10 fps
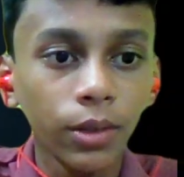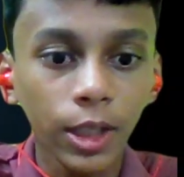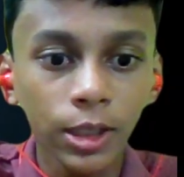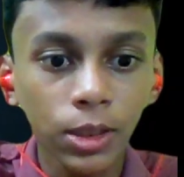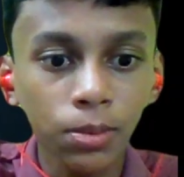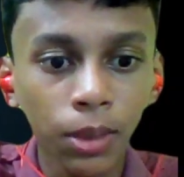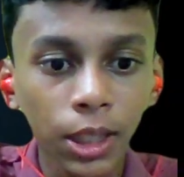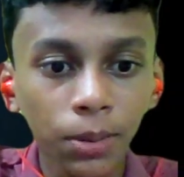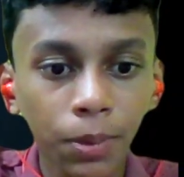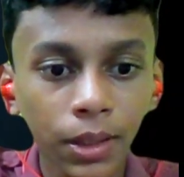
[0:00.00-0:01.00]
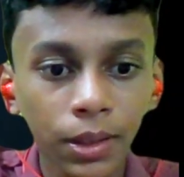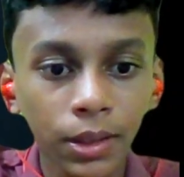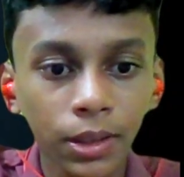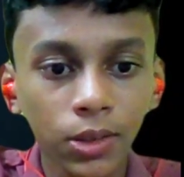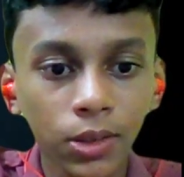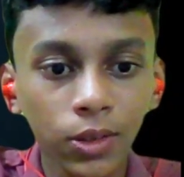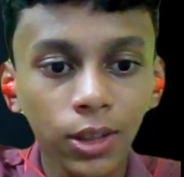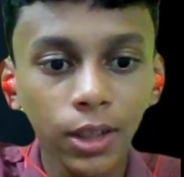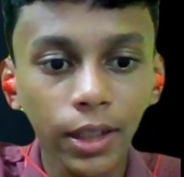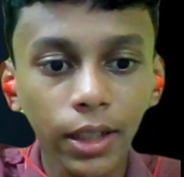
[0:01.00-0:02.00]
can just multiply this with
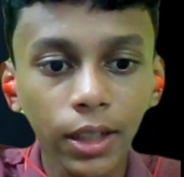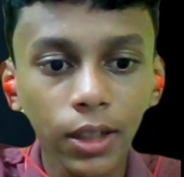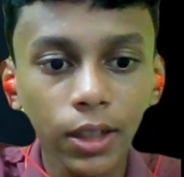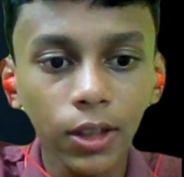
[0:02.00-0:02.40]
3.